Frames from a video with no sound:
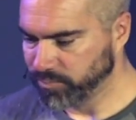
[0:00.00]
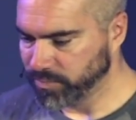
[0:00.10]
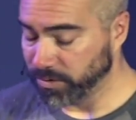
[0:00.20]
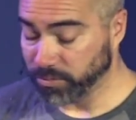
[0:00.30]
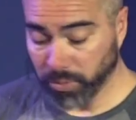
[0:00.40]

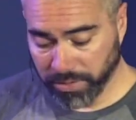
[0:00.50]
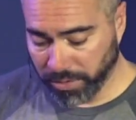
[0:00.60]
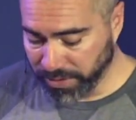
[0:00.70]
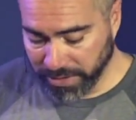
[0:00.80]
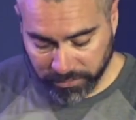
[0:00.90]
It's one of the
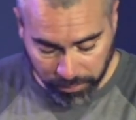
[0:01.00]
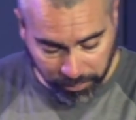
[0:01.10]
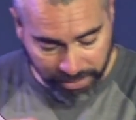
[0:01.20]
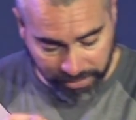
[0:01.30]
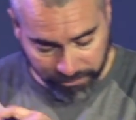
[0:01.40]
things we're
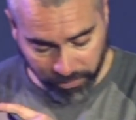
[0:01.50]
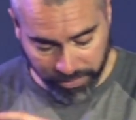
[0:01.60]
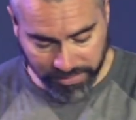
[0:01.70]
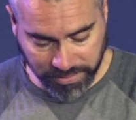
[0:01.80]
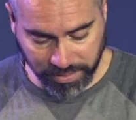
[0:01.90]
praying for
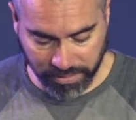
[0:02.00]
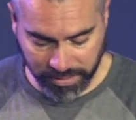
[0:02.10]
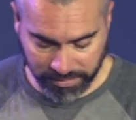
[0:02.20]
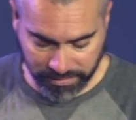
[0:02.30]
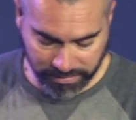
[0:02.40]
this year
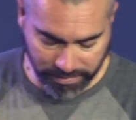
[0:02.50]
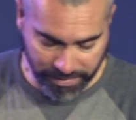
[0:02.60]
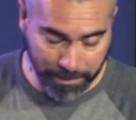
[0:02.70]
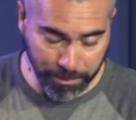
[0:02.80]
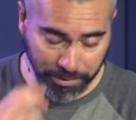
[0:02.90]
is
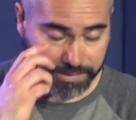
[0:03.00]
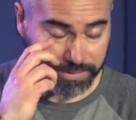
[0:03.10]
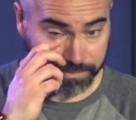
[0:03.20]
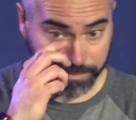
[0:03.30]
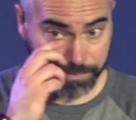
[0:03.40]
that
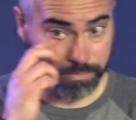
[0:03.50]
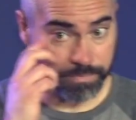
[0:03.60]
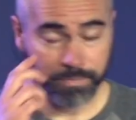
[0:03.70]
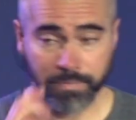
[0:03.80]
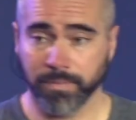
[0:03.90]
person,
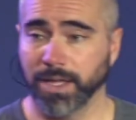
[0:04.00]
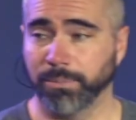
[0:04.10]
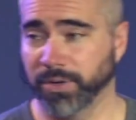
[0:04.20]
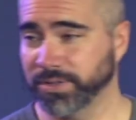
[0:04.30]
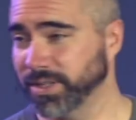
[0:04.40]
that
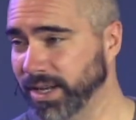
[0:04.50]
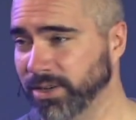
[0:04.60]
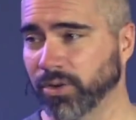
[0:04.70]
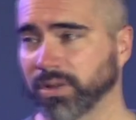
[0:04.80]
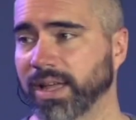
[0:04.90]
person in
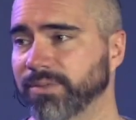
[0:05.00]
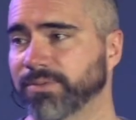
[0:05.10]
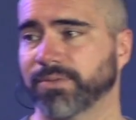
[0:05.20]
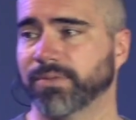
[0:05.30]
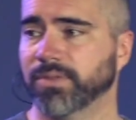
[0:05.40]
your life
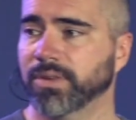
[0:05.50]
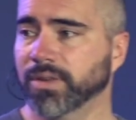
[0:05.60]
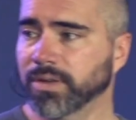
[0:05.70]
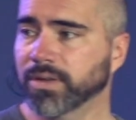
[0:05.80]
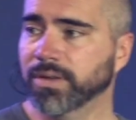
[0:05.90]

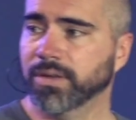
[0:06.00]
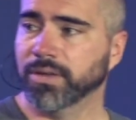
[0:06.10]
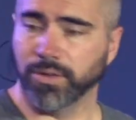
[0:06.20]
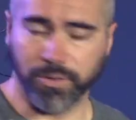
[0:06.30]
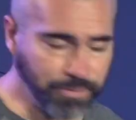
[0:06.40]

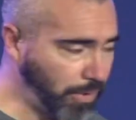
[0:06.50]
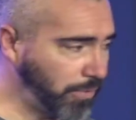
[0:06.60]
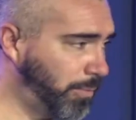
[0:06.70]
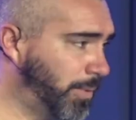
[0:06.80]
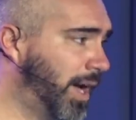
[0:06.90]
who's far
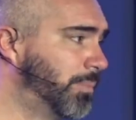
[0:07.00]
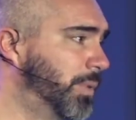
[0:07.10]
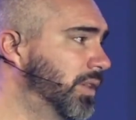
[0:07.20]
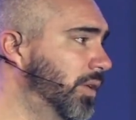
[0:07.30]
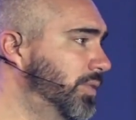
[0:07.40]
from God
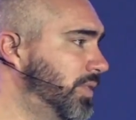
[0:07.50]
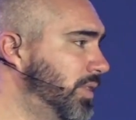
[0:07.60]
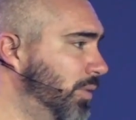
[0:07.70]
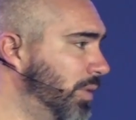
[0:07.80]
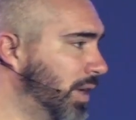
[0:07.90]
but close to
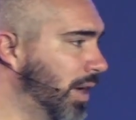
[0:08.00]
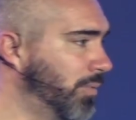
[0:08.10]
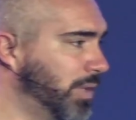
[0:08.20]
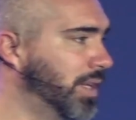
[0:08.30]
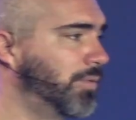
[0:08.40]
you, that God
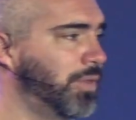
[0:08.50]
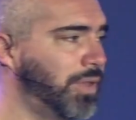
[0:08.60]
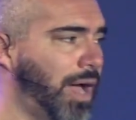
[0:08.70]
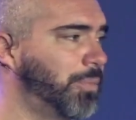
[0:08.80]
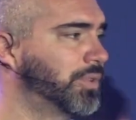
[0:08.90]
would give you
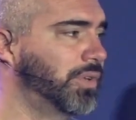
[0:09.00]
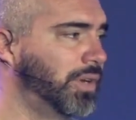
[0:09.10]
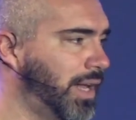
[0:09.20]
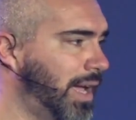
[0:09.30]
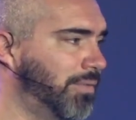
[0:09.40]
the opportunity
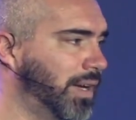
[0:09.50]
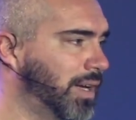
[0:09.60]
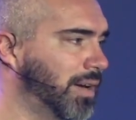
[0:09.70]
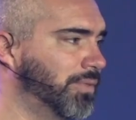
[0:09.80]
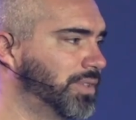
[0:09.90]
to have that
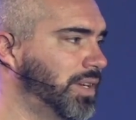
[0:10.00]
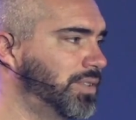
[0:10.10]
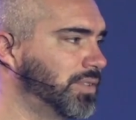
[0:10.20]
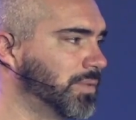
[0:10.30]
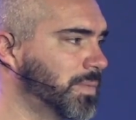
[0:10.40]
conversation.